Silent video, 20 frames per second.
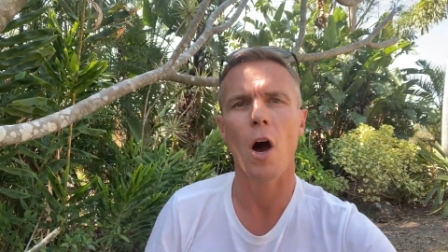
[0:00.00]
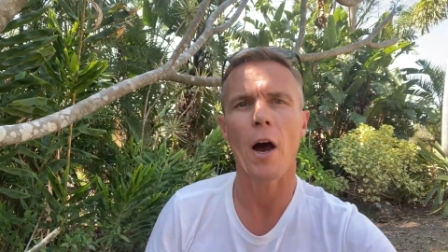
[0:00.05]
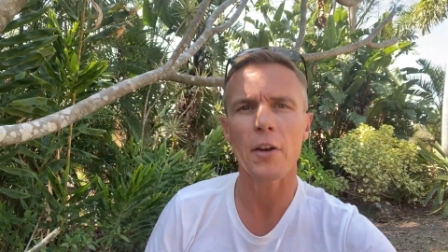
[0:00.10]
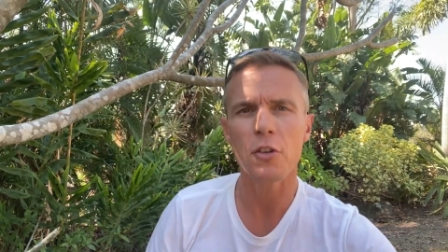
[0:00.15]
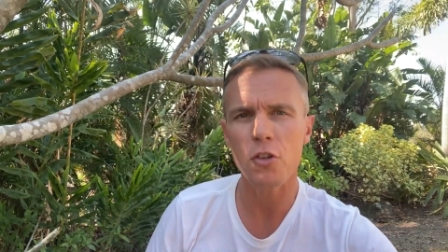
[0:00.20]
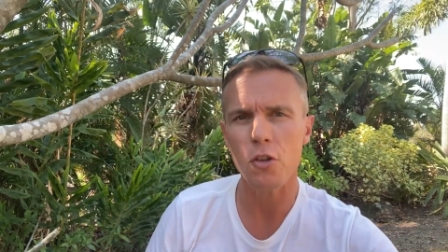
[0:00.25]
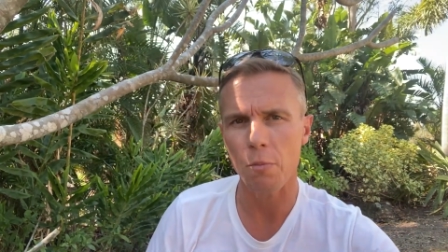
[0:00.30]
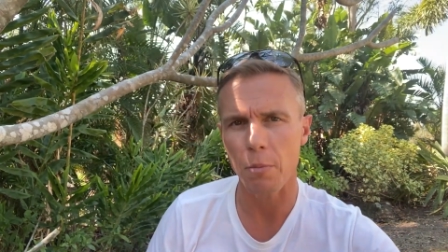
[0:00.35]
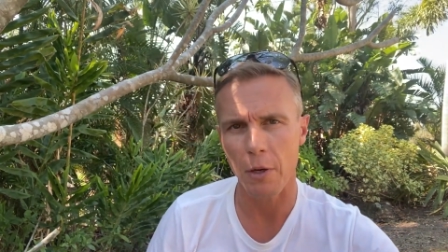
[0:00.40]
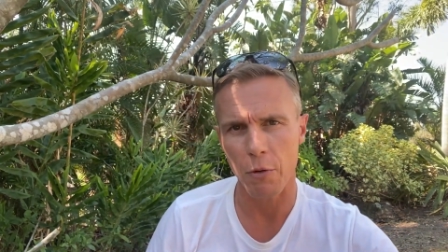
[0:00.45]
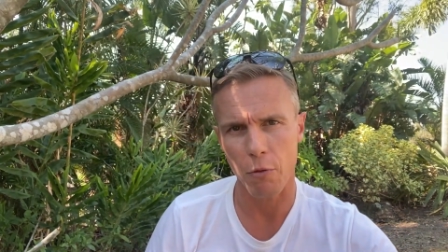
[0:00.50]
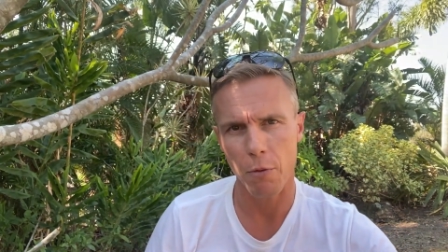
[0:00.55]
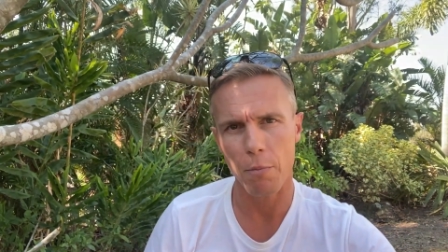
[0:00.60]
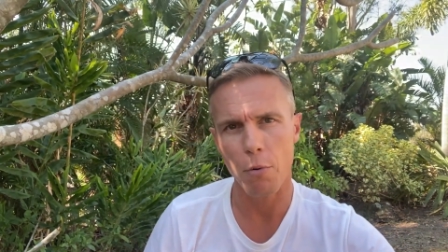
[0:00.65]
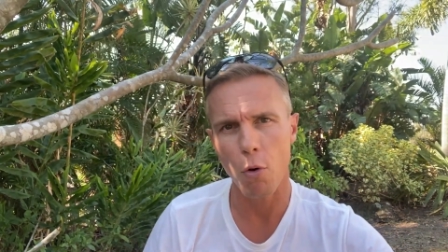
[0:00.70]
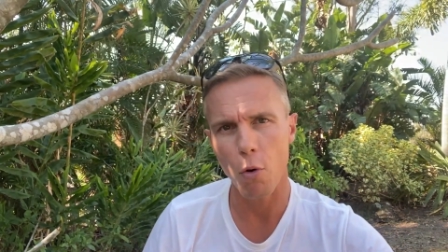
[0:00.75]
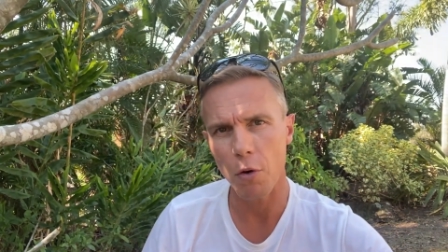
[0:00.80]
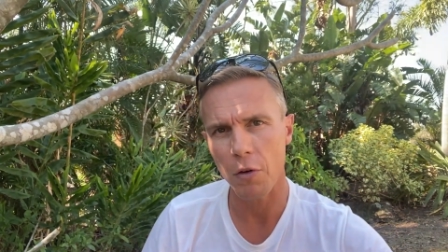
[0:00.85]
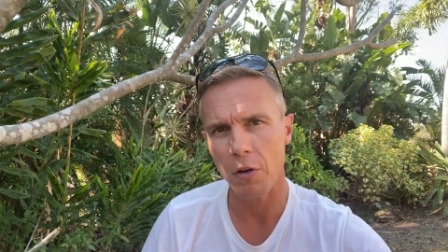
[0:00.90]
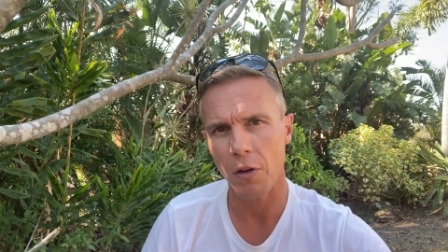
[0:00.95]
I should be
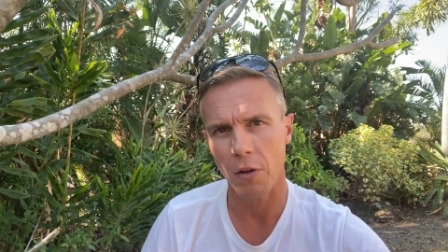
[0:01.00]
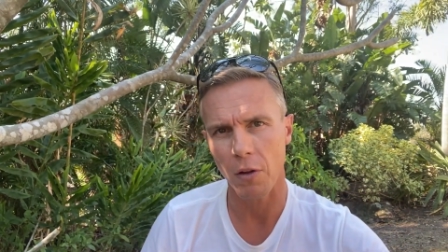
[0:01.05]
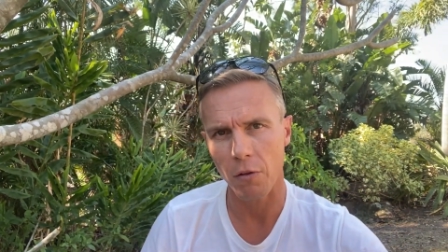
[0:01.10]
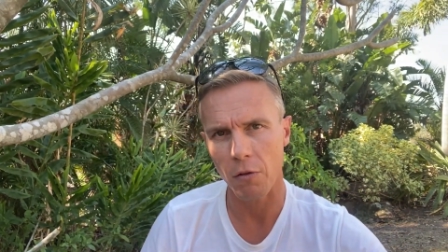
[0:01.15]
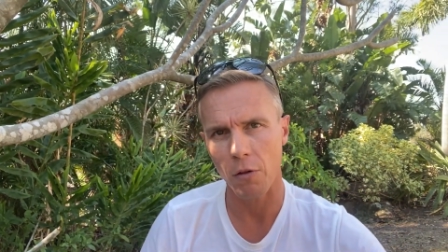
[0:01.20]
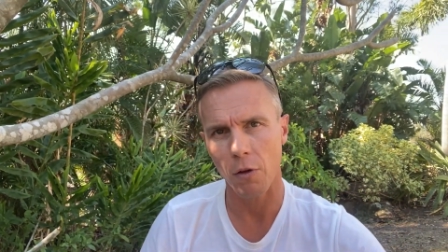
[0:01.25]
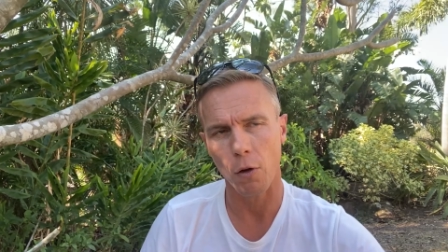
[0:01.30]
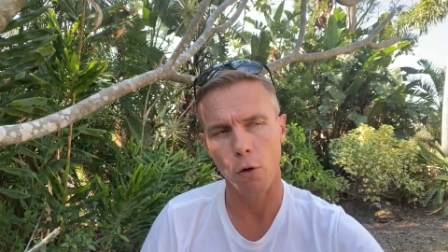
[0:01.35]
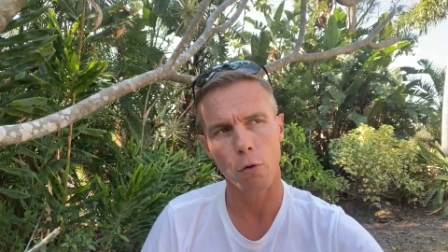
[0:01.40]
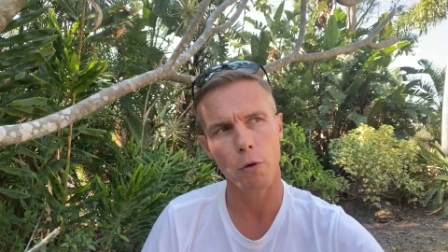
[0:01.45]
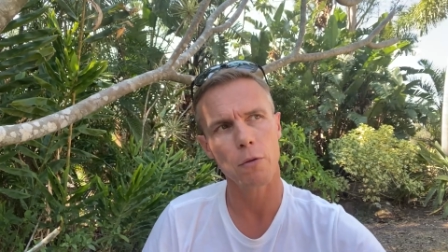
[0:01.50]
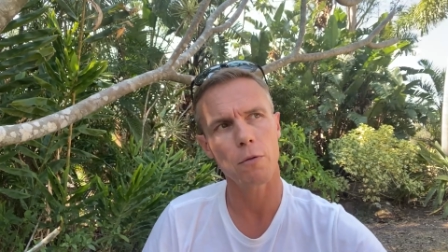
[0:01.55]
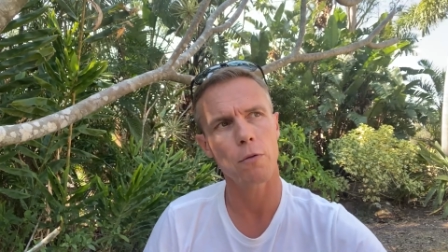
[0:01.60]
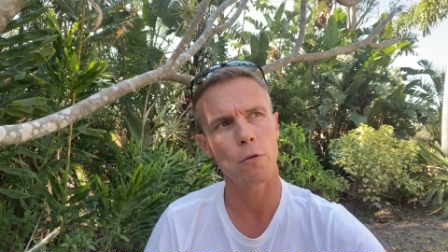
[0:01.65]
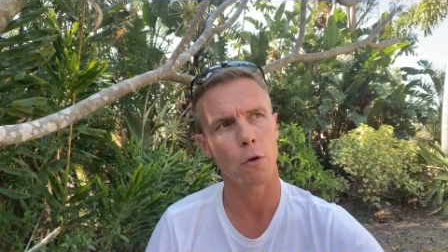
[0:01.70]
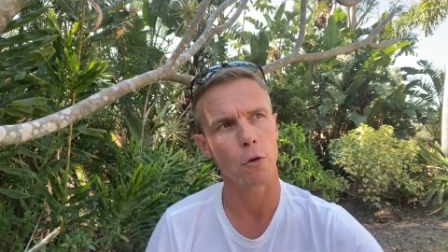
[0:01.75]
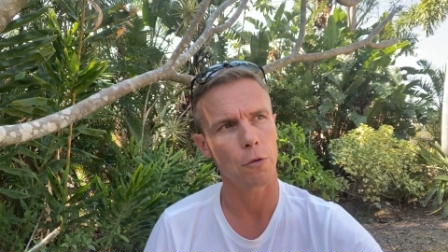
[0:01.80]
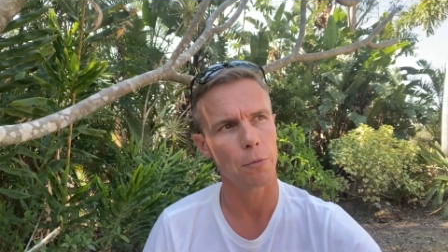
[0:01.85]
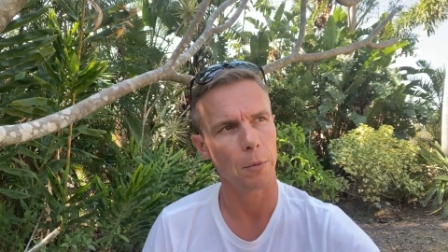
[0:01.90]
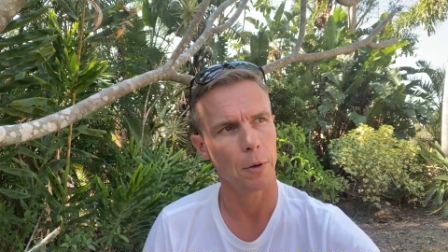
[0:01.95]
reporting this to law
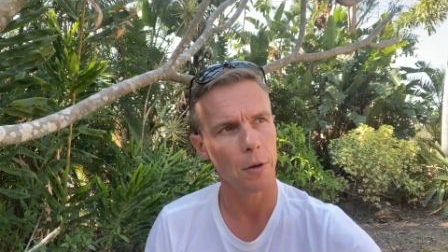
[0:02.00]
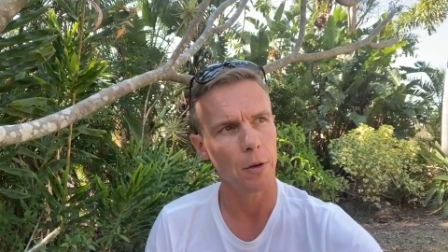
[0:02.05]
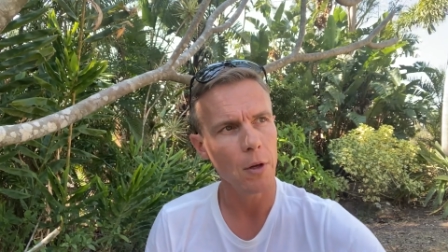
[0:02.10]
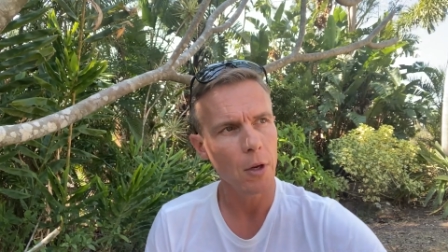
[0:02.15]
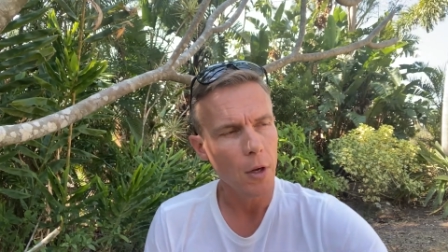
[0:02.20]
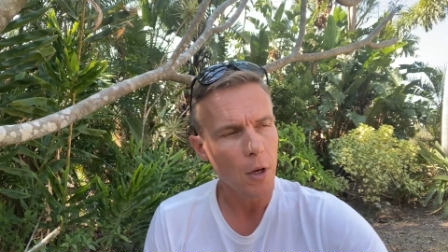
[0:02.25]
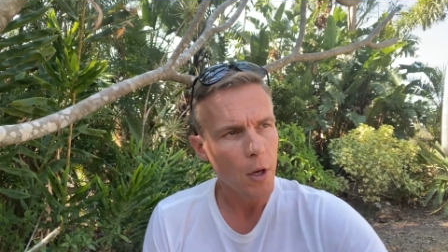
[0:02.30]
enforcement.